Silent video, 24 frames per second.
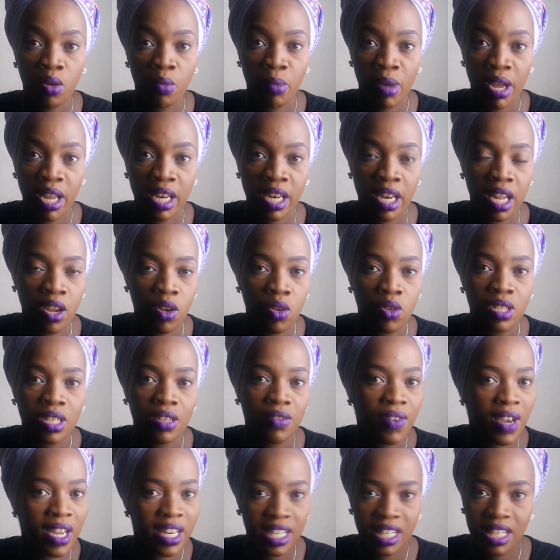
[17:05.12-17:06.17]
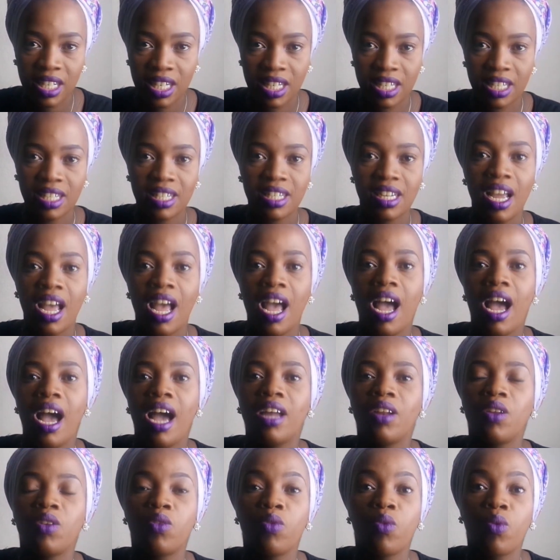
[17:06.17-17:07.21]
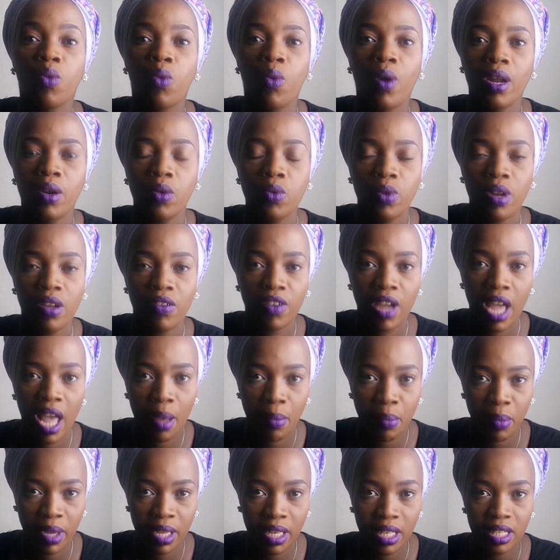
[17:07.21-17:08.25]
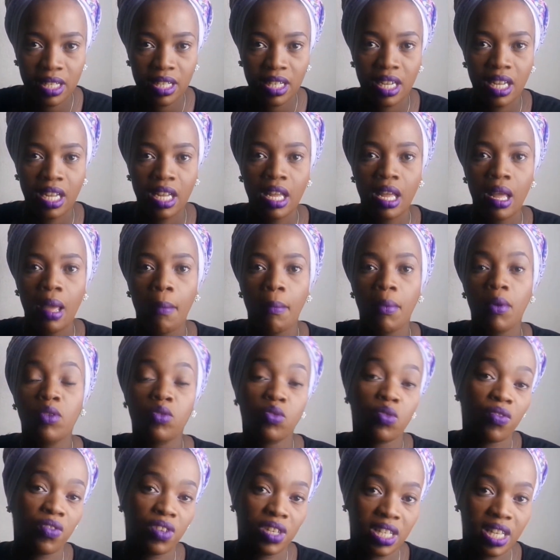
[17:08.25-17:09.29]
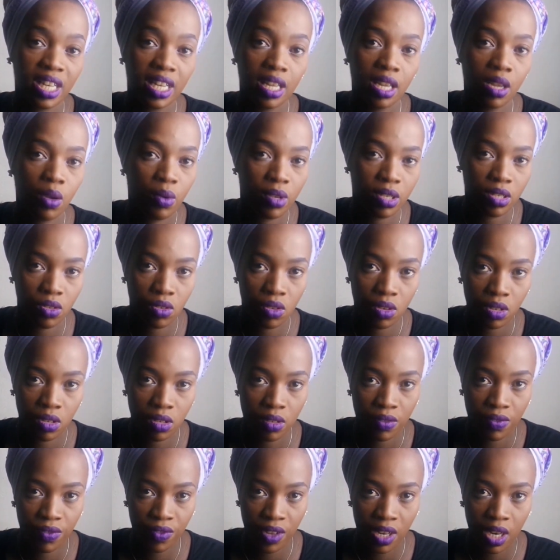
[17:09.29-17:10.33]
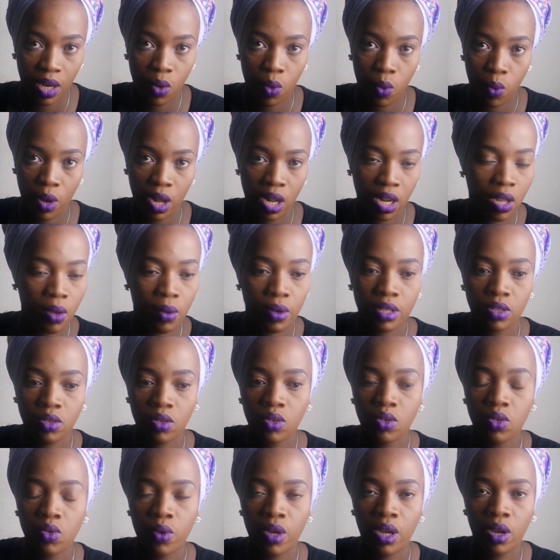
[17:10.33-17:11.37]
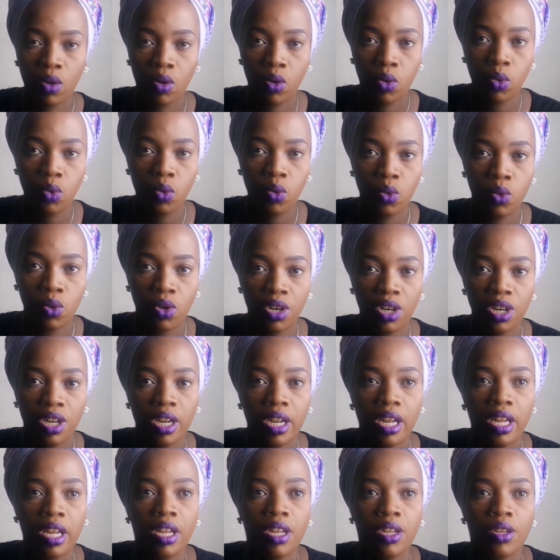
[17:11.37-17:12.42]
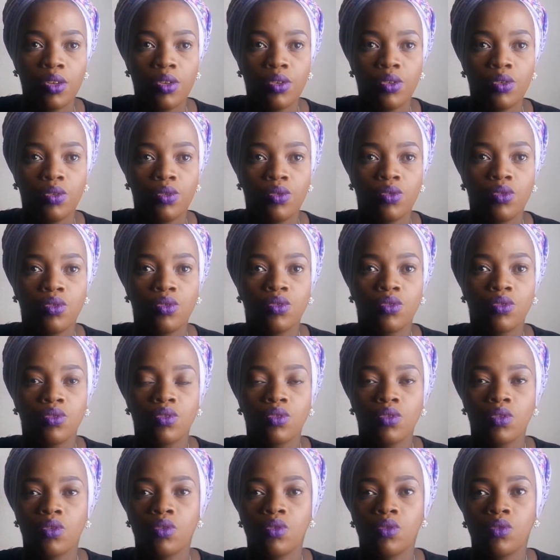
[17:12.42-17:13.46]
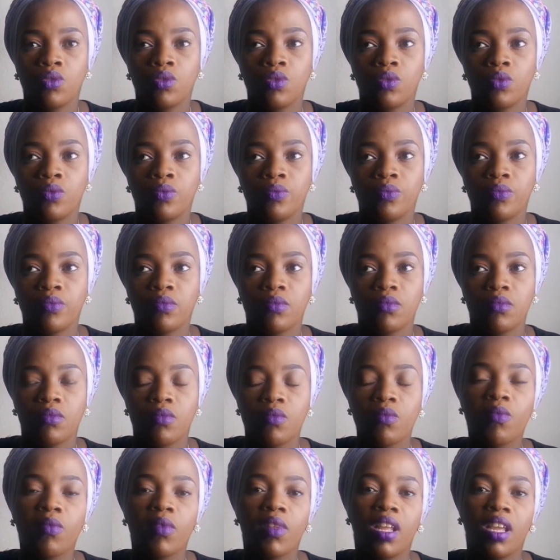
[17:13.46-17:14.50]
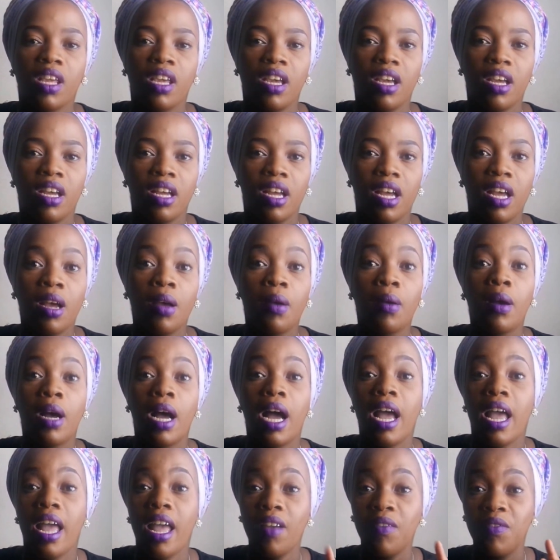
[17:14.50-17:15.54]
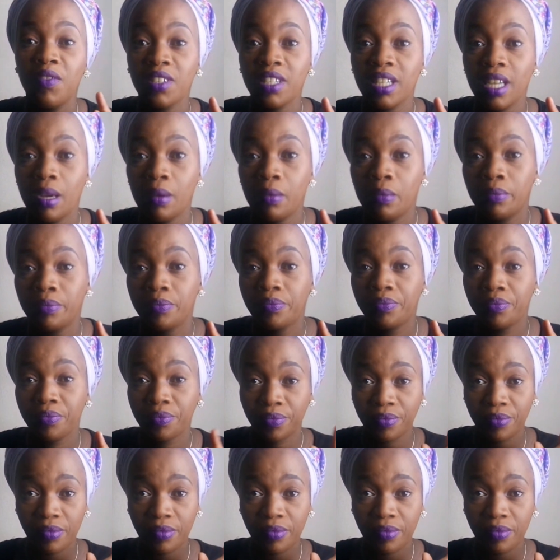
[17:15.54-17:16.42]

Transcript: on Monday, because if I didn't, I don't know what would have happened, because obviously he was not feeling well, he was not doing good. So yeah, I have some